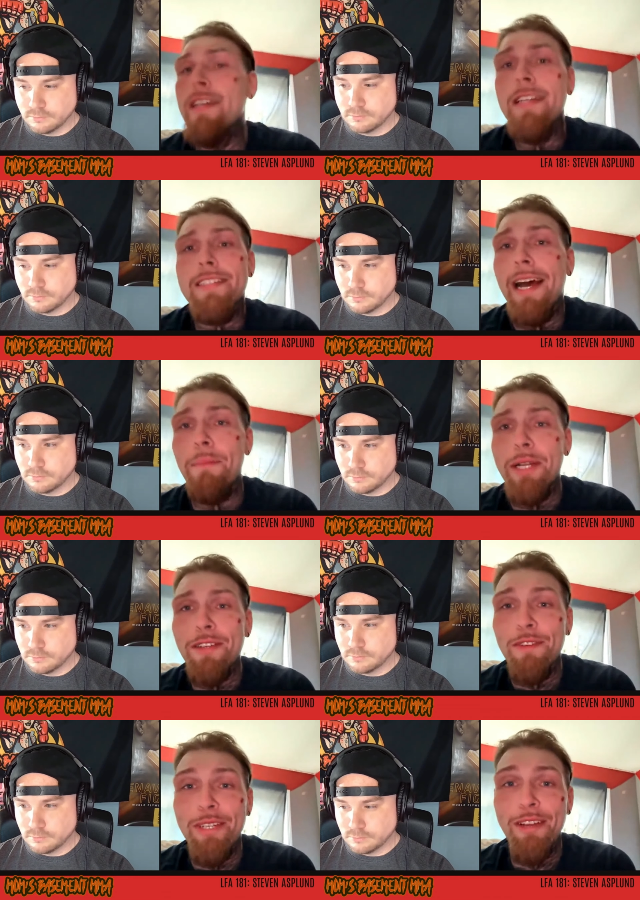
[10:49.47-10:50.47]
Speaker 1: it's not much
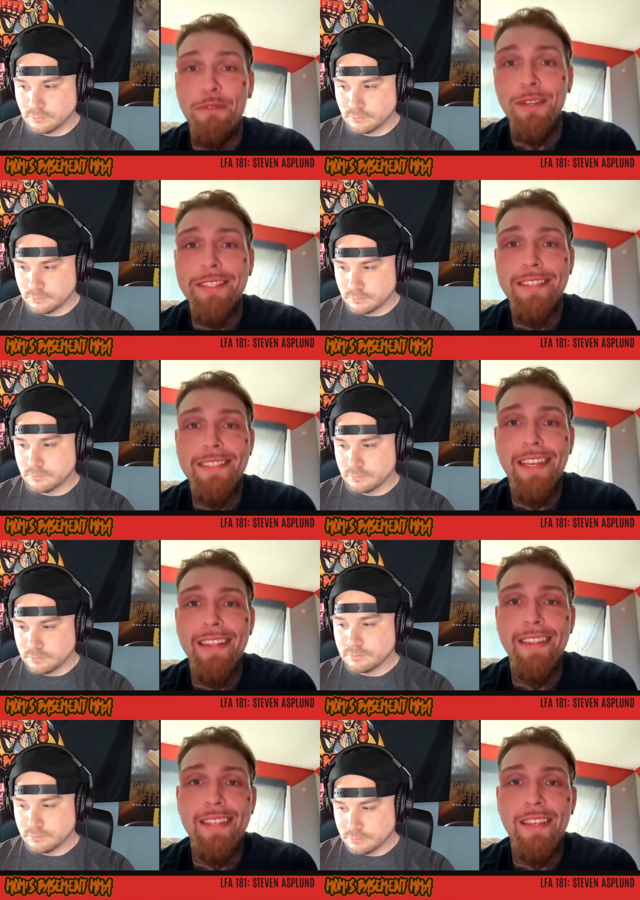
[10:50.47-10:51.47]
of a difference,
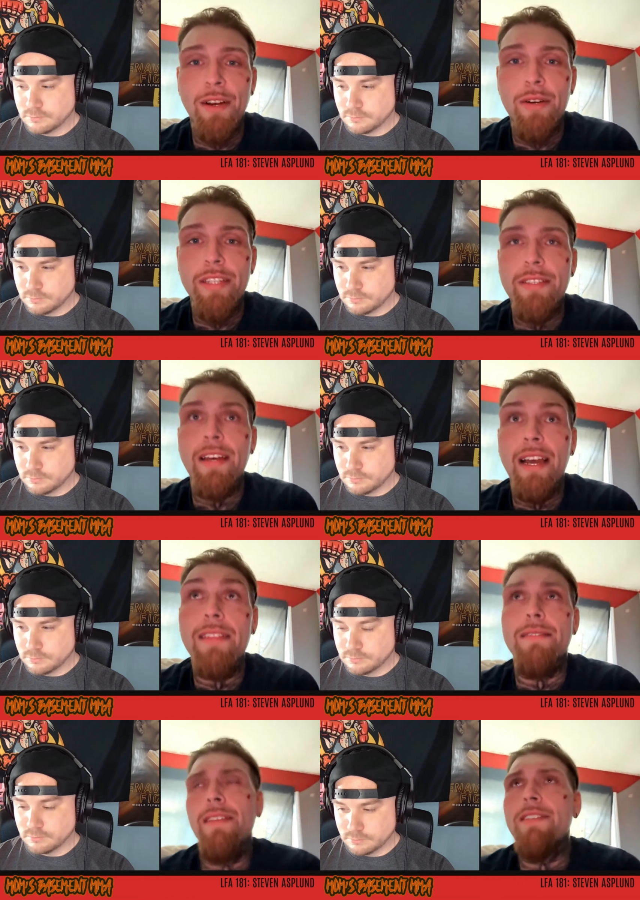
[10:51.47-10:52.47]
and you know he's I
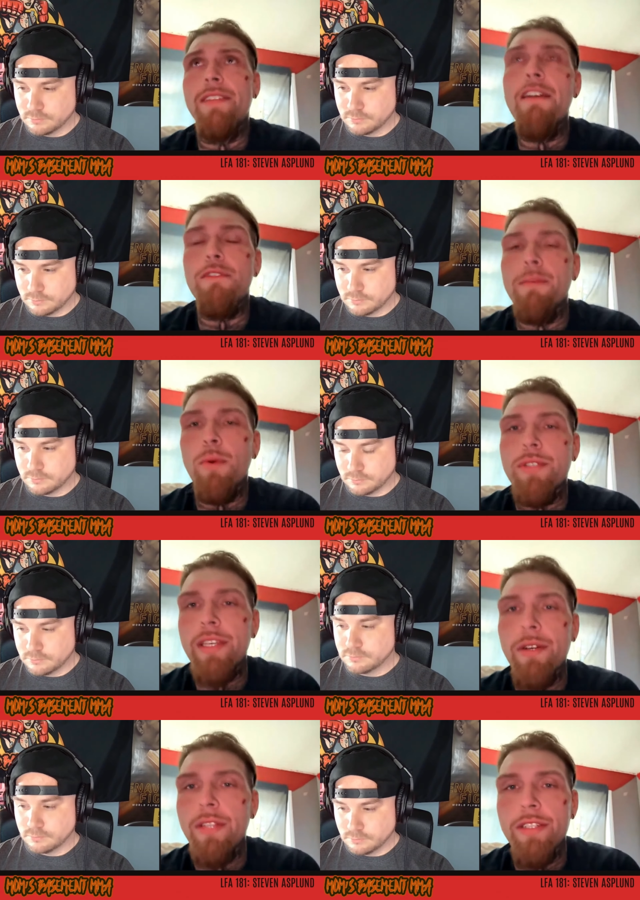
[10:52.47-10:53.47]
he's definitely more
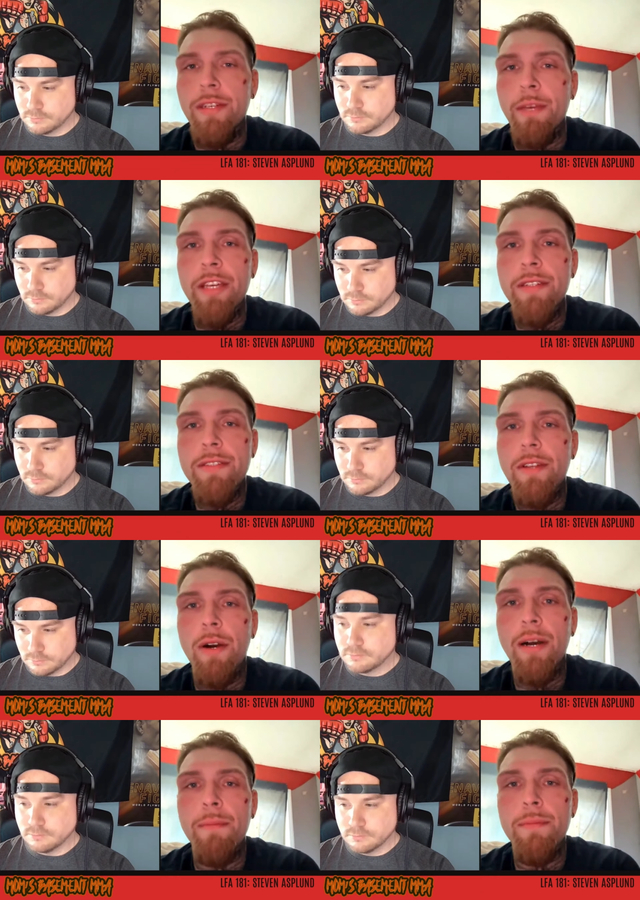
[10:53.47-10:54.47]
skilled than Jimmy. So
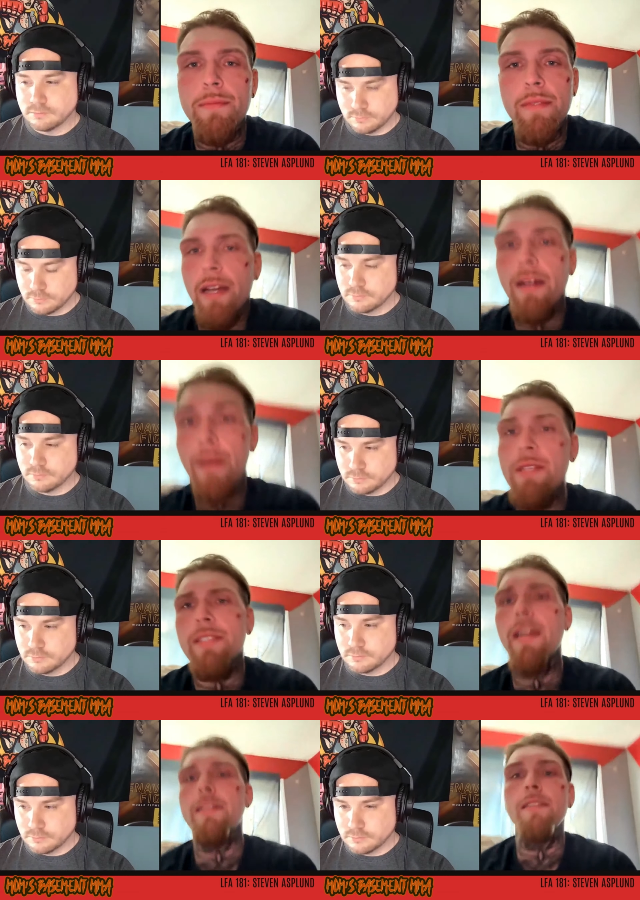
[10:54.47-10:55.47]
I'm I'm
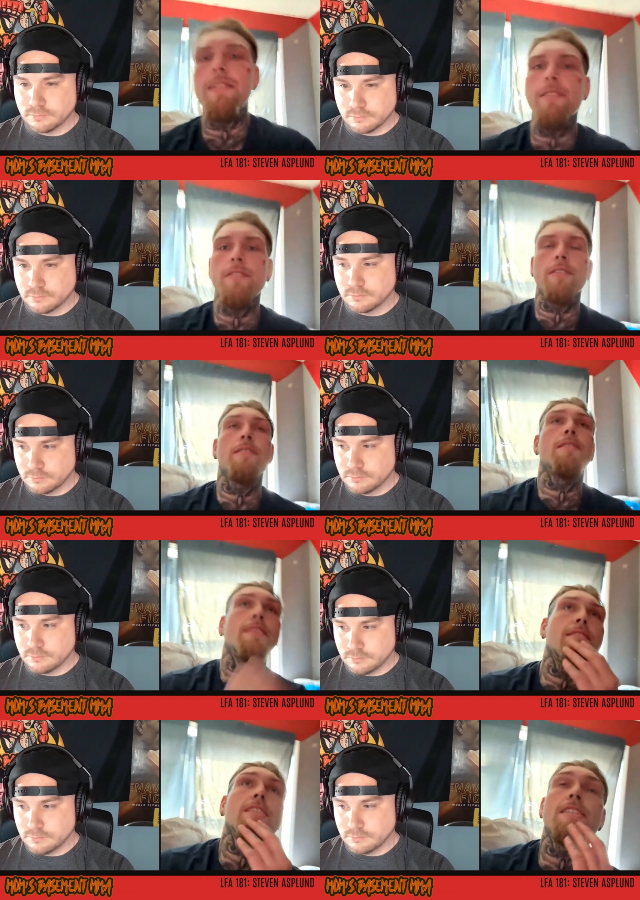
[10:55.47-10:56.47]
excited. This is
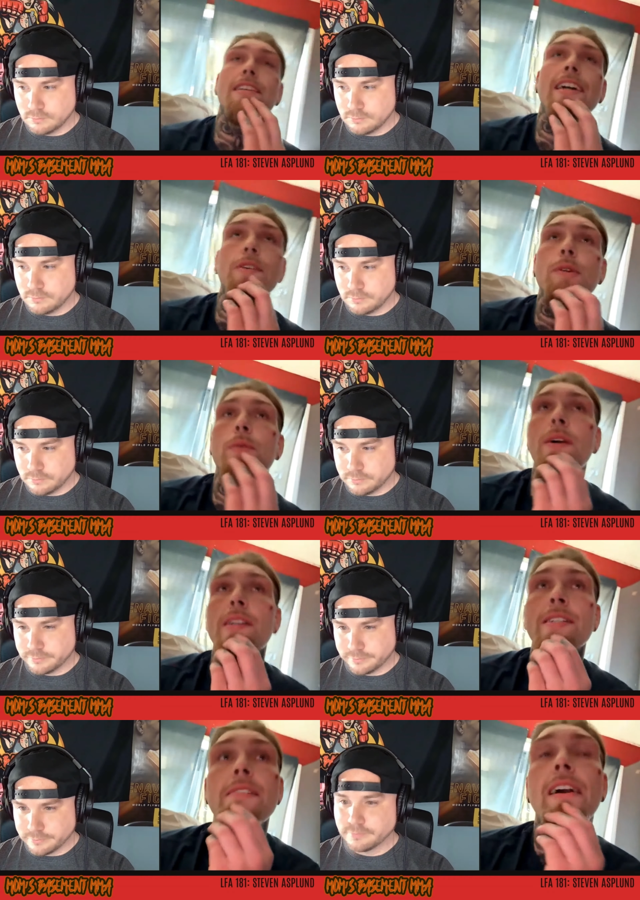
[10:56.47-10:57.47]
this is exactly what I
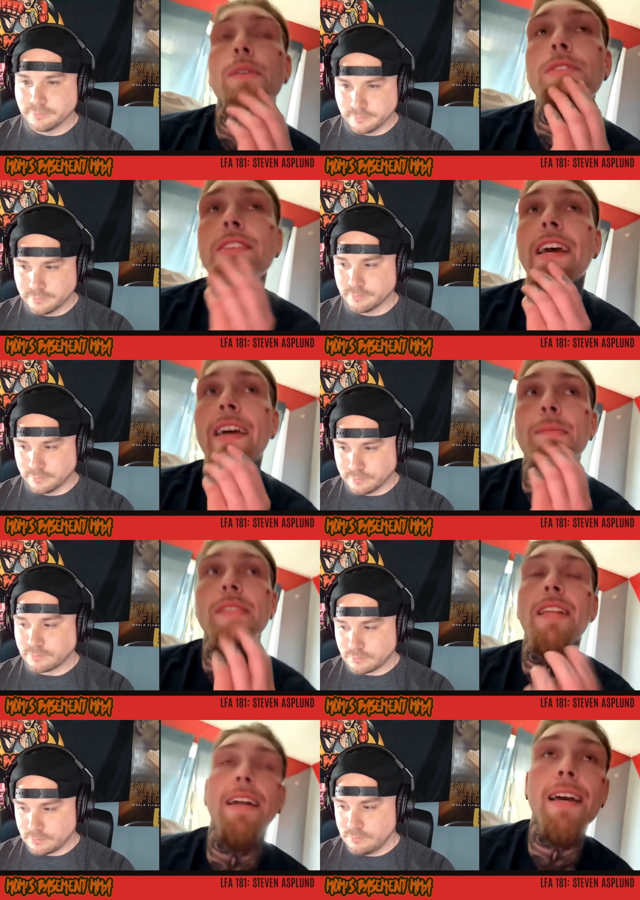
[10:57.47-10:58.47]
wanted. I was sad
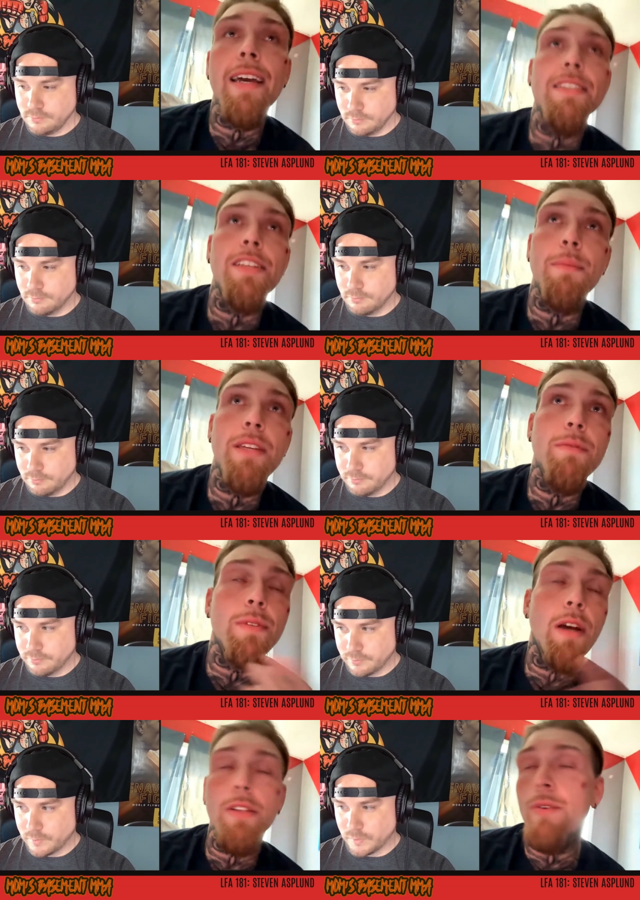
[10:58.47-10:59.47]
that I had Jimmy. With
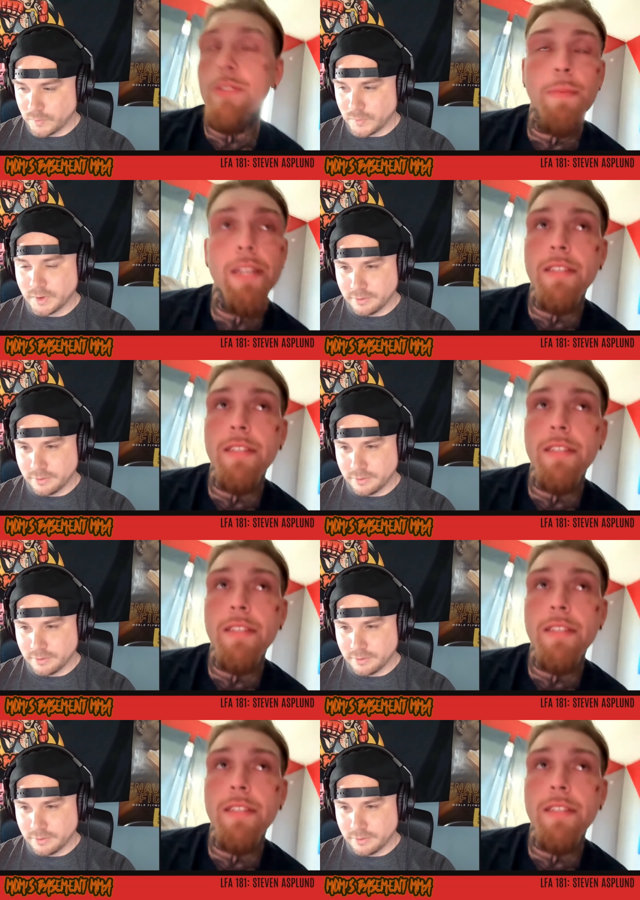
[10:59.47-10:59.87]
all due respect to